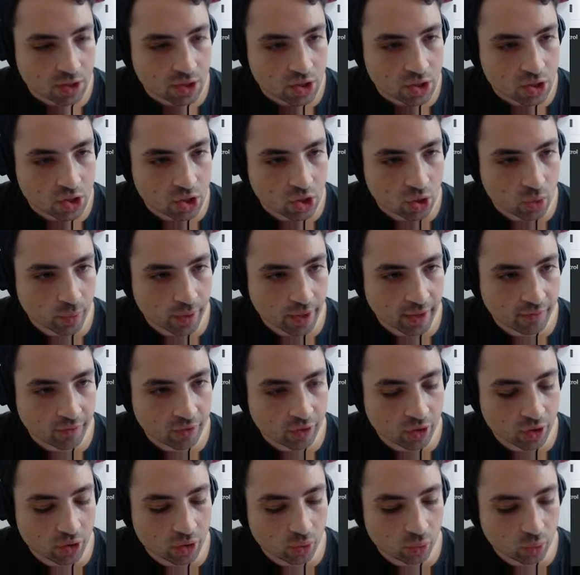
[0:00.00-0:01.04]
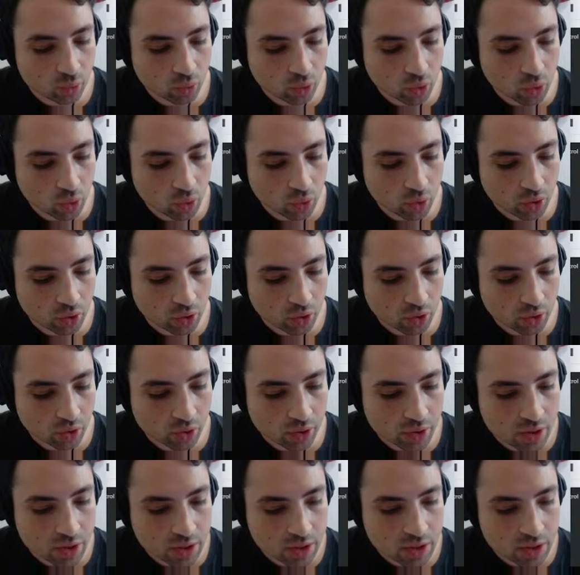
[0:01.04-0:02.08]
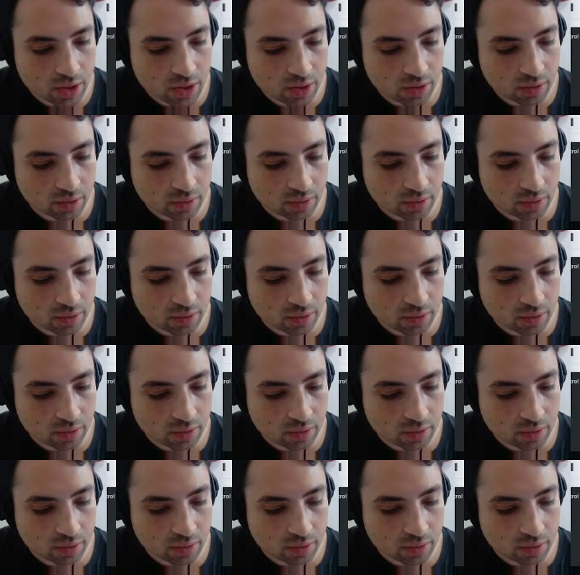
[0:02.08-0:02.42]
So we have another roll here. Let's see.